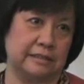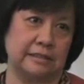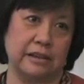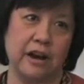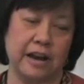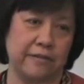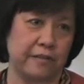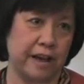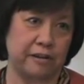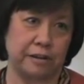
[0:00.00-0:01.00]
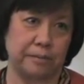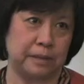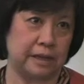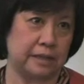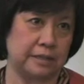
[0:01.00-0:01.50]
not found a
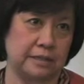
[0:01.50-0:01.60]
place.